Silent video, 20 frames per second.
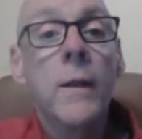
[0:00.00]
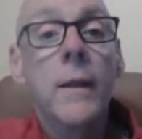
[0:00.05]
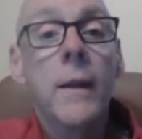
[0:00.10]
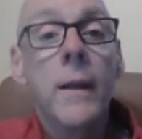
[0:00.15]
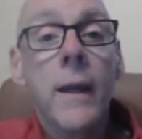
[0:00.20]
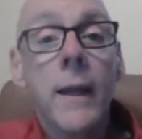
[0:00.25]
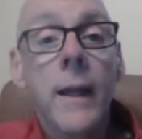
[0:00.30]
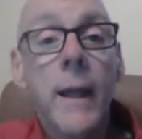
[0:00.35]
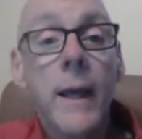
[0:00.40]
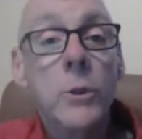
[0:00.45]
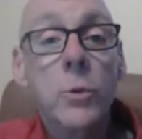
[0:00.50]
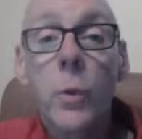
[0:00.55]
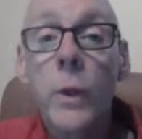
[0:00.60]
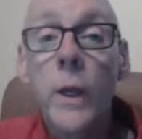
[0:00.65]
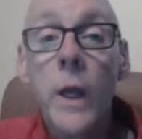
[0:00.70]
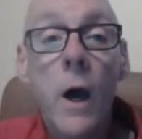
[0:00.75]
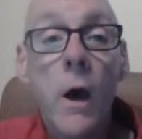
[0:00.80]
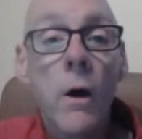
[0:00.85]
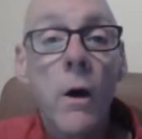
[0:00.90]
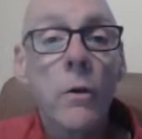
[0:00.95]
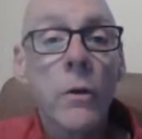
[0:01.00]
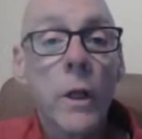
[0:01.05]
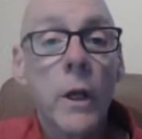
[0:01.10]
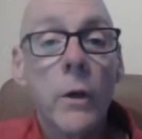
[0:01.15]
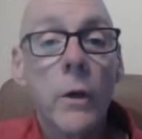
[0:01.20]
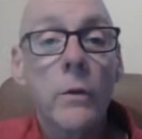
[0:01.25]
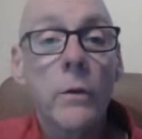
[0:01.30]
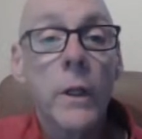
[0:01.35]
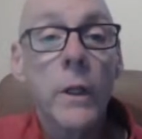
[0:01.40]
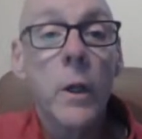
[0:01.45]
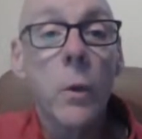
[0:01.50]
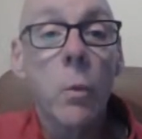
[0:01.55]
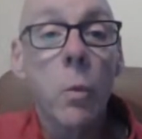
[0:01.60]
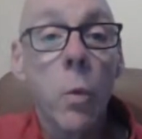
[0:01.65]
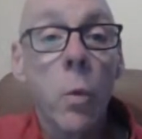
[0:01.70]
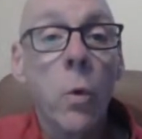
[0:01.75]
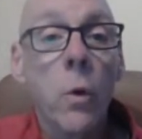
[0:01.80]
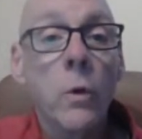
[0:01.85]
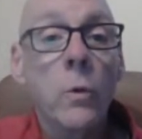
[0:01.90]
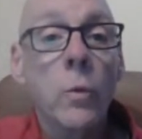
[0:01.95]
And as we all know, the
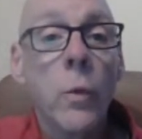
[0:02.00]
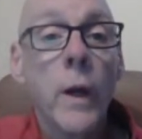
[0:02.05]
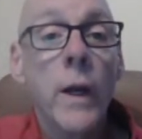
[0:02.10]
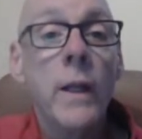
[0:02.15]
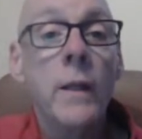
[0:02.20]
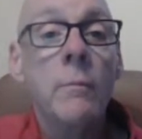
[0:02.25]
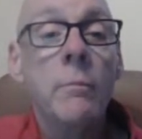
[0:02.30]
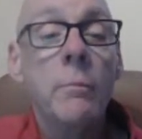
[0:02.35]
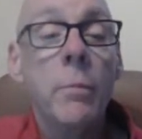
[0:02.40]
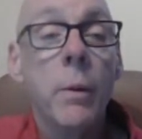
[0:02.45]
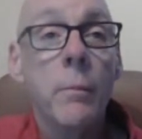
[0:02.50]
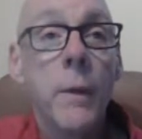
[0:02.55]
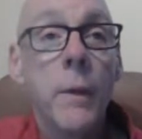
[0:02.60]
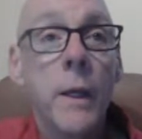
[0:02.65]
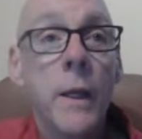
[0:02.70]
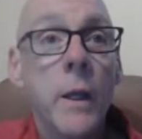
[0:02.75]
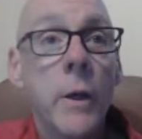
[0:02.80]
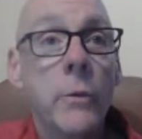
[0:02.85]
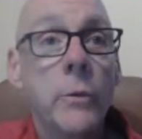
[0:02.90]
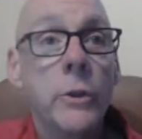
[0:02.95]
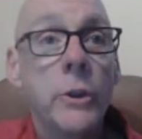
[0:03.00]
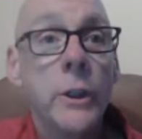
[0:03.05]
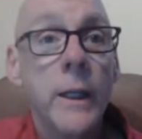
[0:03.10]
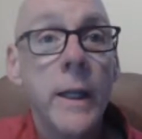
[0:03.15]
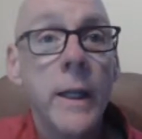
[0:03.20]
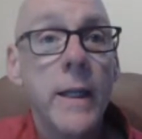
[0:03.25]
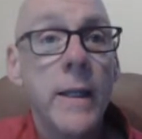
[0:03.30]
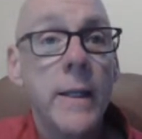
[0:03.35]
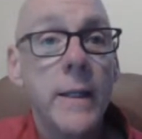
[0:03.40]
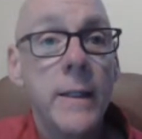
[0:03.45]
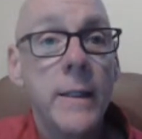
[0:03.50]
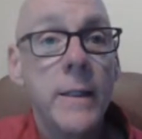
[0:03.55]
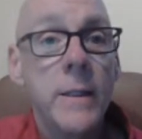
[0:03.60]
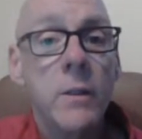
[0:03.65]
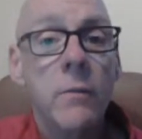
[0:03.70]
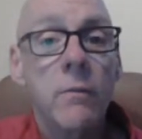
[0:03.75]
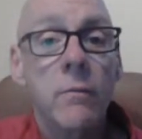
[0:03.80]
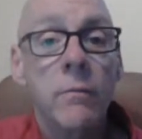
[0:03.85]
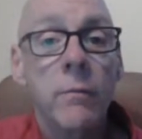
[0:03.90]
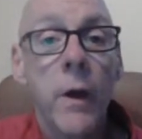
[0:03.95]
award winning pimento cheese
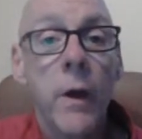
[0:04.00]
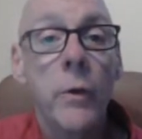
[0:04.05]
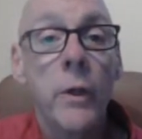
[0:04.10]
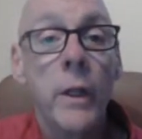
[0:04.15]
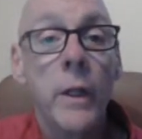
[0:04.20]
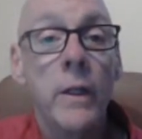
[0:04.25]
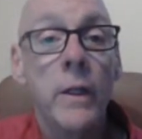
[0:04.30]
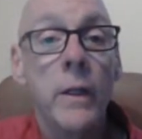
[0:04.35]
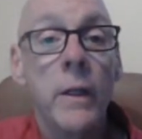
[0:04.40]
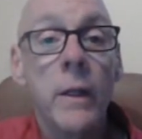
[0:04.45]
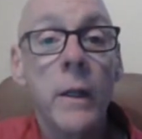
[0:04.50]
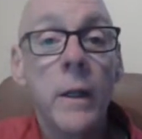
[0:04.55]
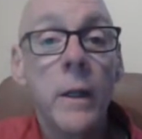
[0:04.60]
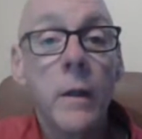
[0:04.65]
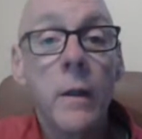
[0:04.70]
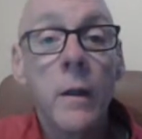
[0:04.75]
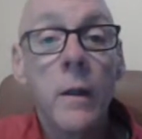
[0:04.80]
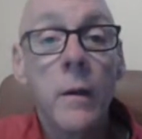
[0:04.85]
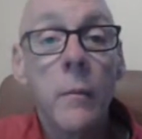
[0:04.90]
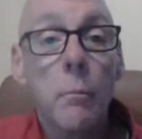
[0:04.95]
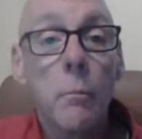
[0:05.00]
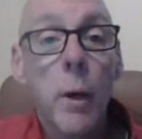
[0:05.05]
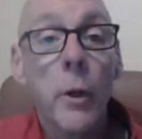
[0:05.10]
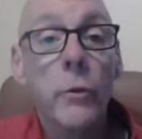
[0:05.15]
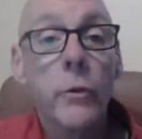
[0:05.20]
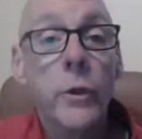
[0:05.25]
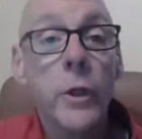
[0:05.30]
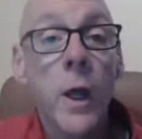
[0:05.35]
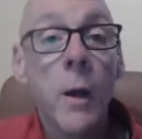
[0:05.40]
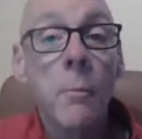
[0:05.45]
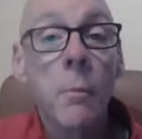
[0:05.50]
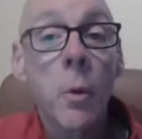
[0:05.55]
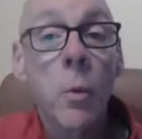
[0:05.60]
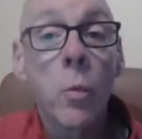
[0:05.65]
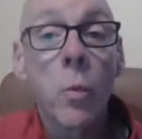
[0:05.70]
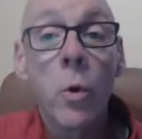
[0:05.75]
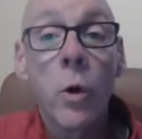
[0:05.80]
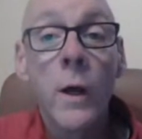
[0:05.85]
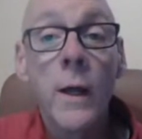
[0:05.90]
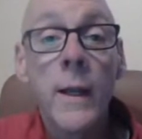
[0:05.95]
voted both number
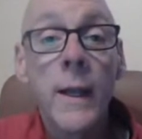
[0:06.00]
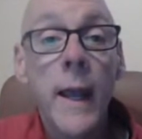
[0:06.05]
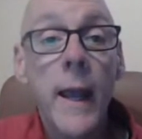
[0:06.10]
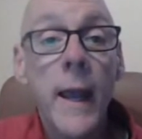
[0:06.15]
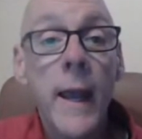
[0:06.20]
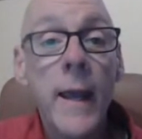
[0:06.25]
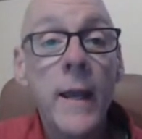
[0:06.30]
one and